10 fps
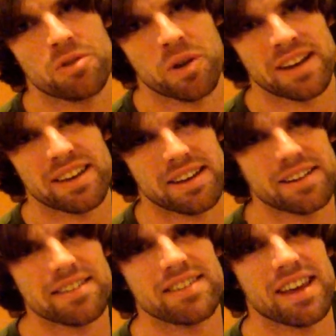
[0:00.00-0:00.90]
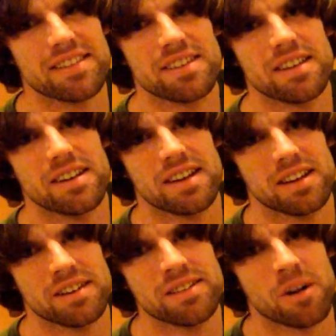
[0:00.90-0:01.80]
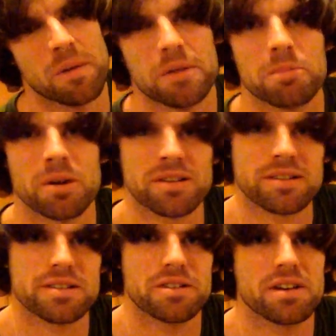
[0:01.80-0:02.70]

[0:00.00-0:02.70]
drinking and says that it is on the bottle.